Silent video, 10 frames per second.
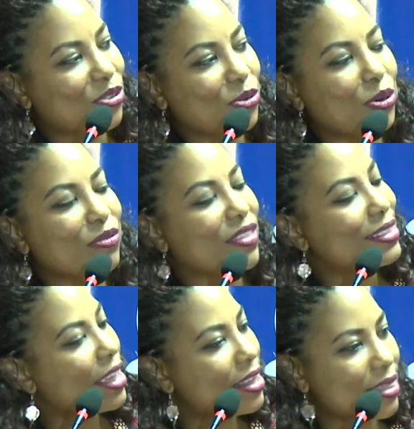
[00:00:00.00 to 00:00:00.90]
you, or if there's
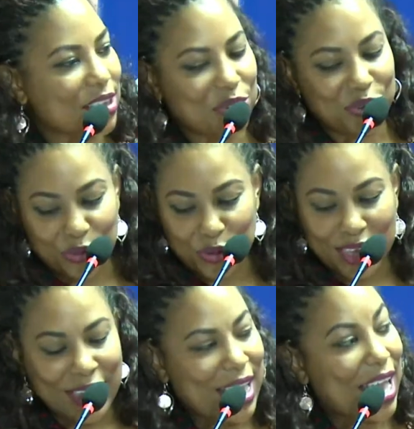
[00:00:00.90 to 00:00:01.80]
anything you're
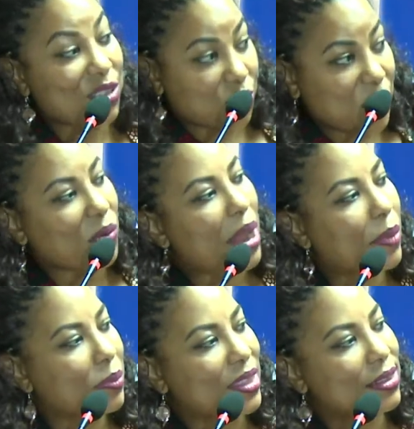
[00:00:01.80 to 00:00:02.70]
doing as we wrap
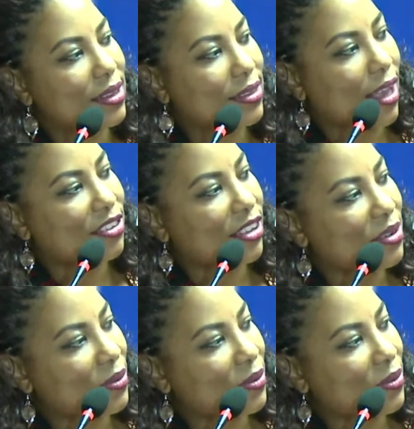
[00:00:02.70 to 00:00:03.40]
up this discussion.